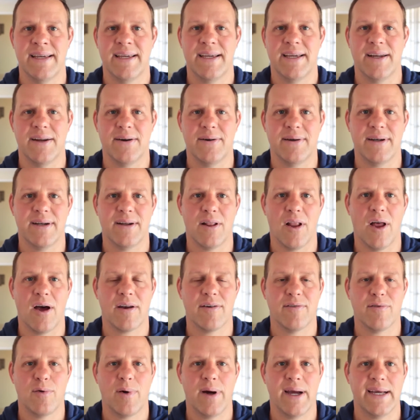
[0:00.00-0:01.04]
In a lot
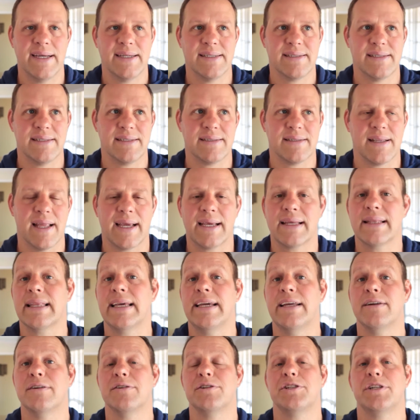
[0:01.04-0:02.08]
of ways, it's like
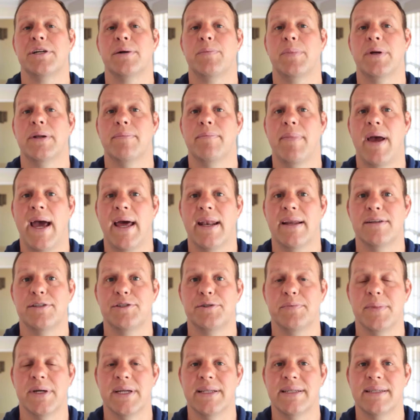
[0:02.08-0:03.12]
leadership and
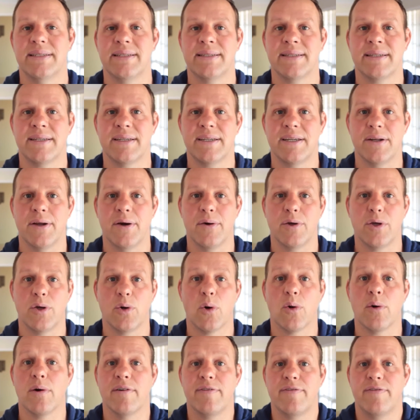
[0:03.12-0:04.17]
management.
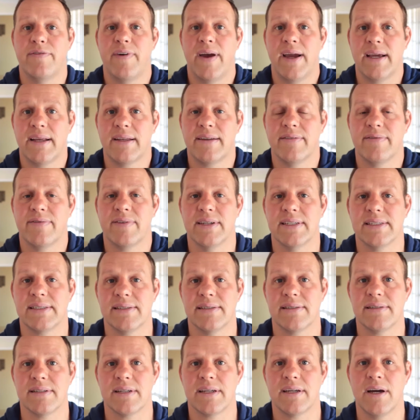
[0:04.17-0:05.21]
Your effectiveness
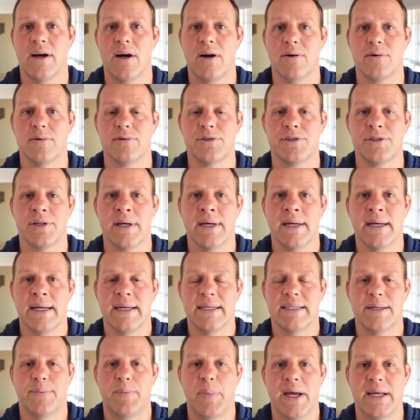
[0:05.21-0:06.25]
as a coach
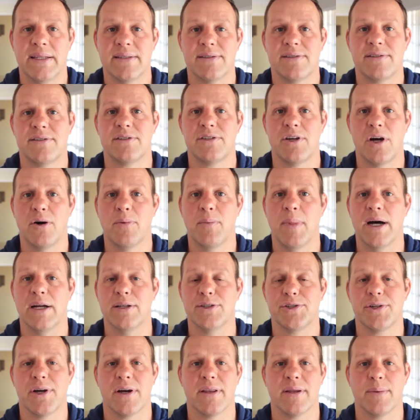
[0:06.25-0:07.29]
depends so
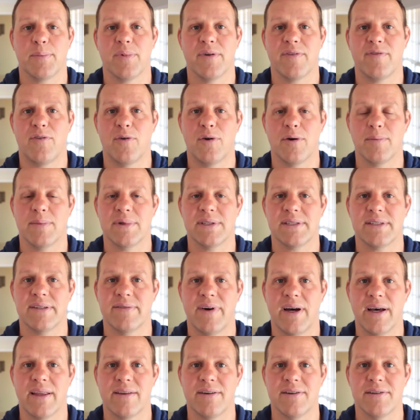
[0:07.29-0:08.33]
much on the performance of
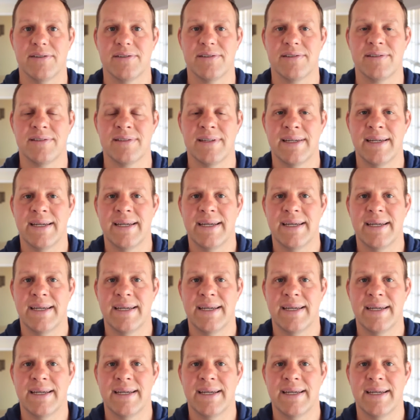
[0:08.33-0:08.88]
others,